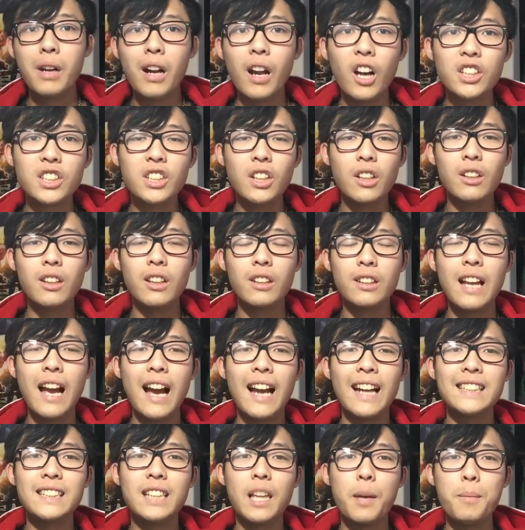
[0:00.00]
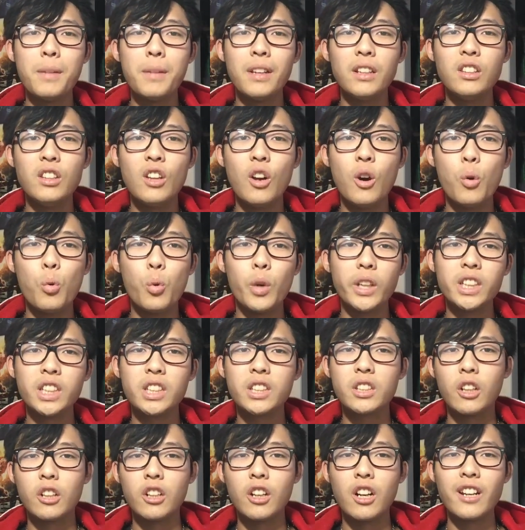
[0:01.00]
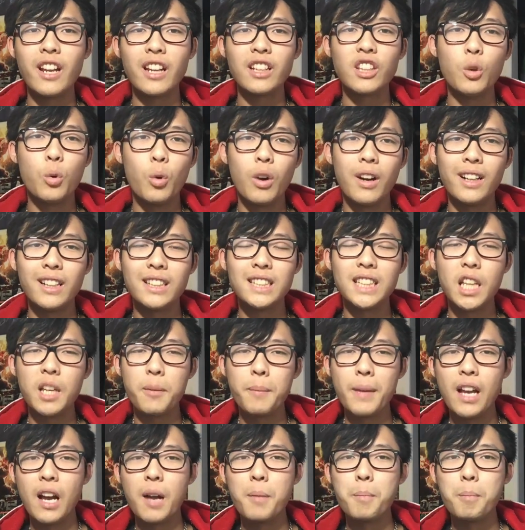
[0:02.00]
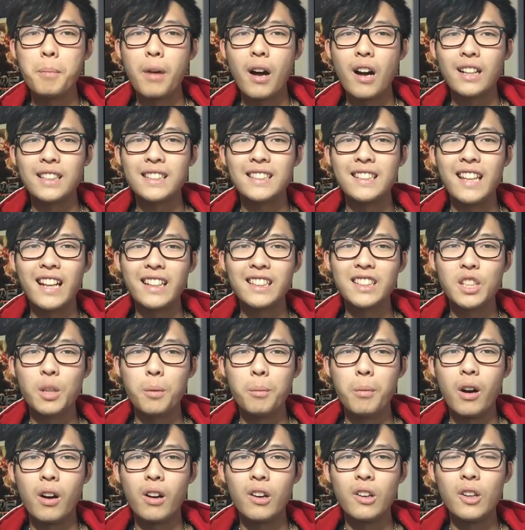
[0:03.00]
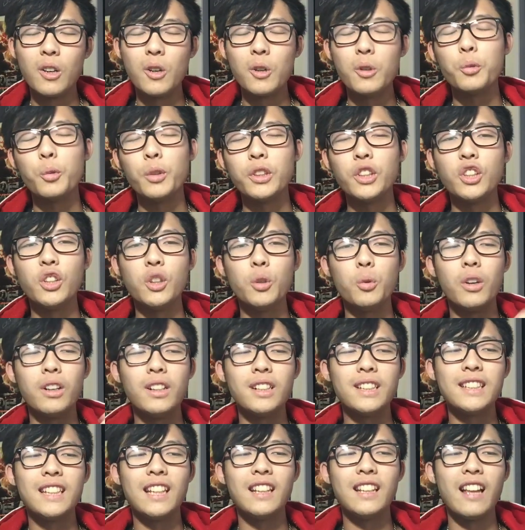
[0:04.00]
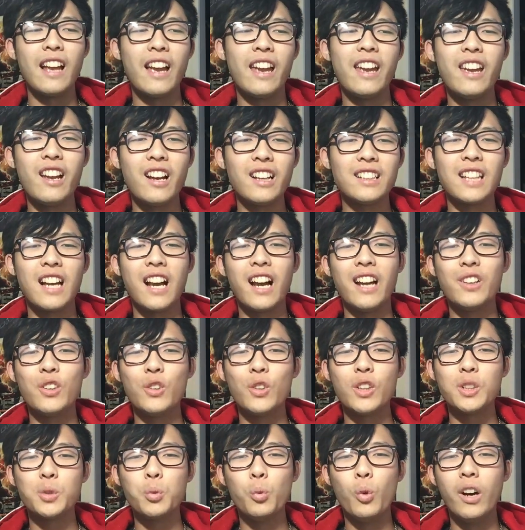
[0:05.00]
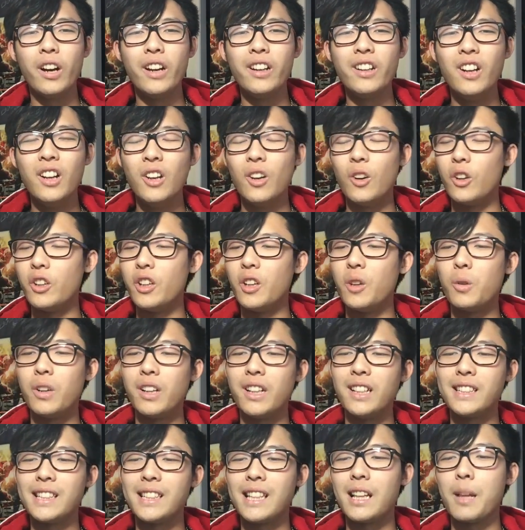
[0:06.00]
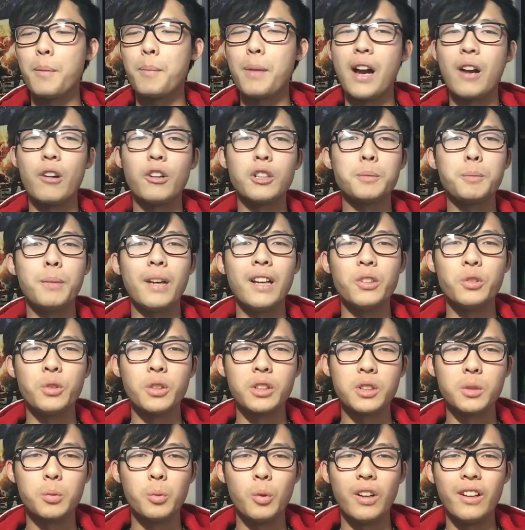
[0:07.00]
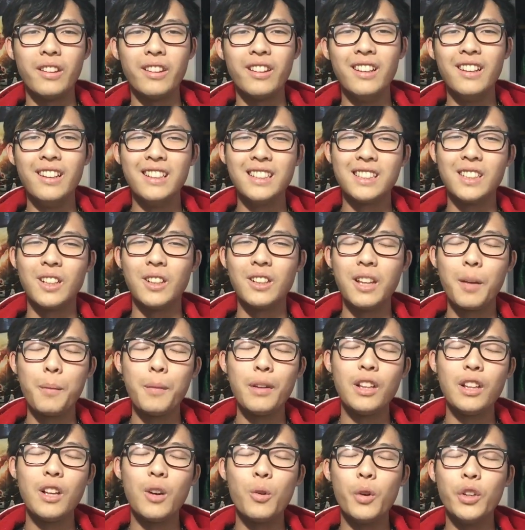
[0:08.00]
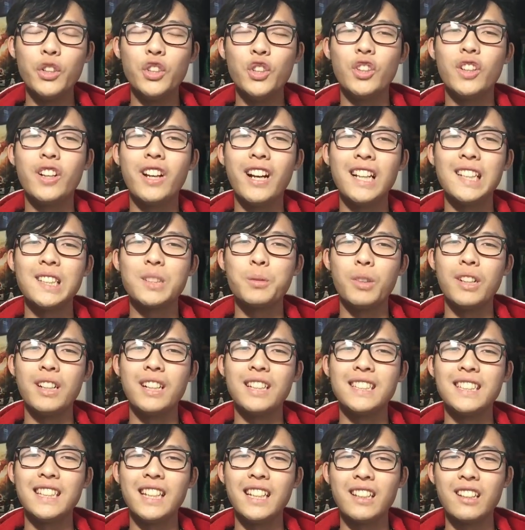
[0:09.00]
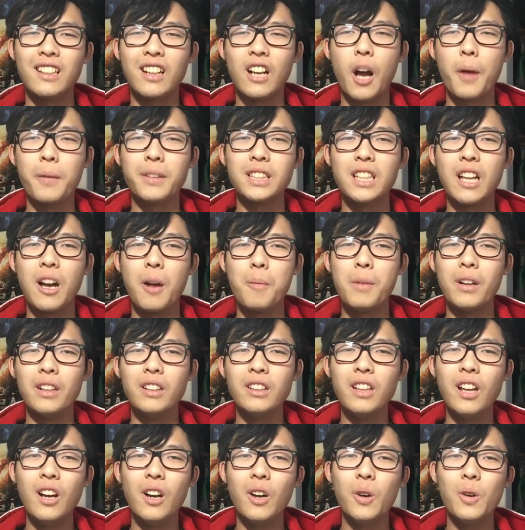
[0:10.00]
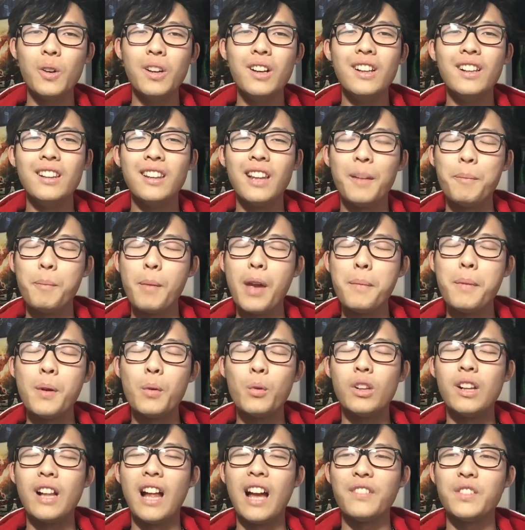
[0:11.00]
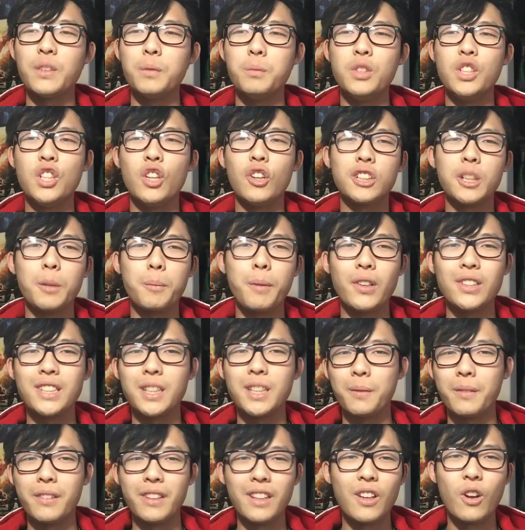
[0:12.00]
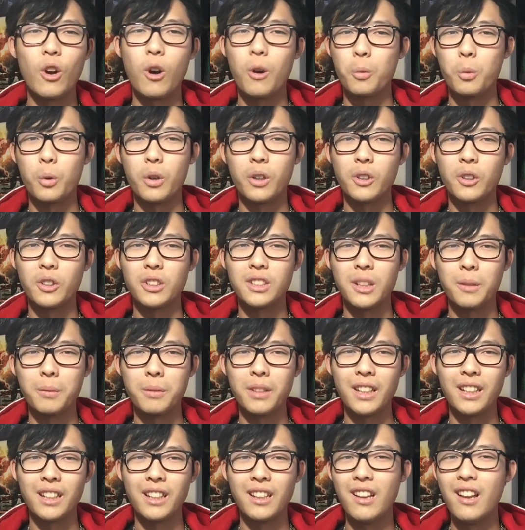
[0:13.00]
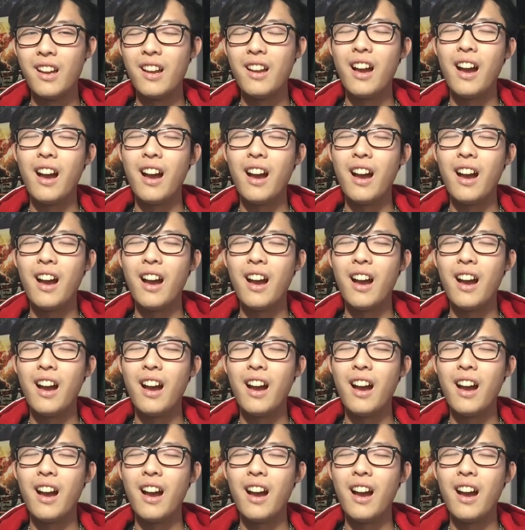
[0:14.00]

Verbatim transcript: But also guys, let me know which starter deck you want to see me unbox next tomorrow. Do you want to see the Haos Hydrus one, or do you want to see the Pyrus Pyravian one? So let me know what you guys want to see in the comments down below. Maybe we'll have some jokes about some of the artwork or something.